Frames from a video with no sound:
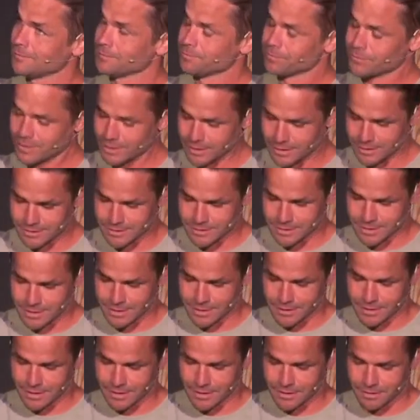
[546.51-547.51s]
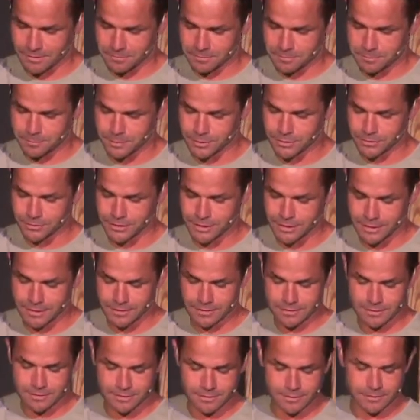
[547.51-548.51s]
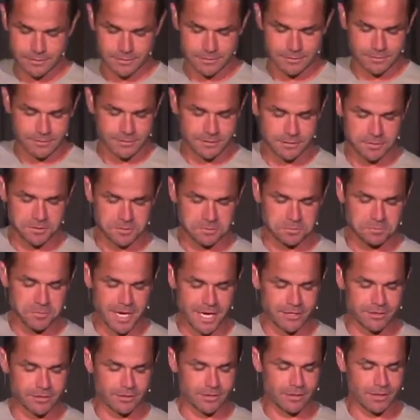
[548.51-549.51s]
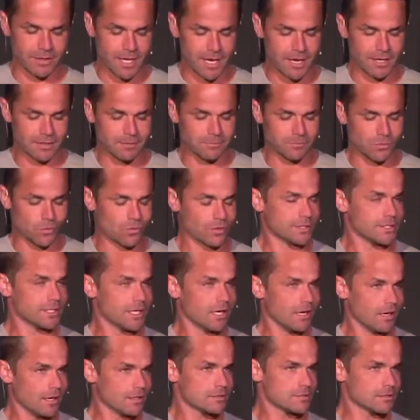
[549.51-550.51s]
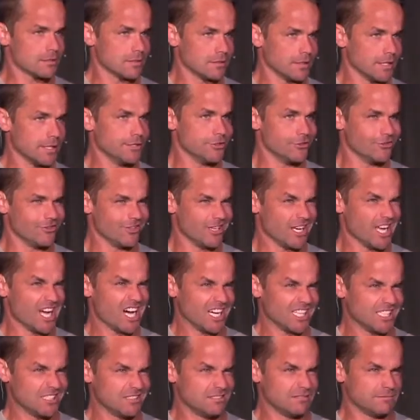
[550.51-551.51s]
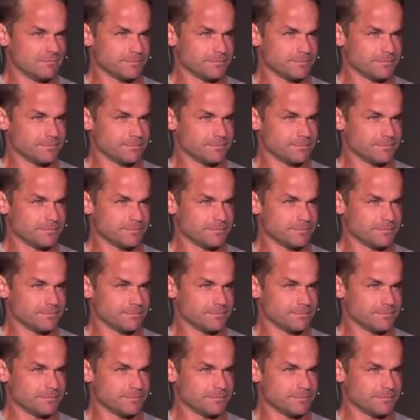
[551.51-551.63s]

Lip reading: is that buildings matter a lot more to us than they do to God.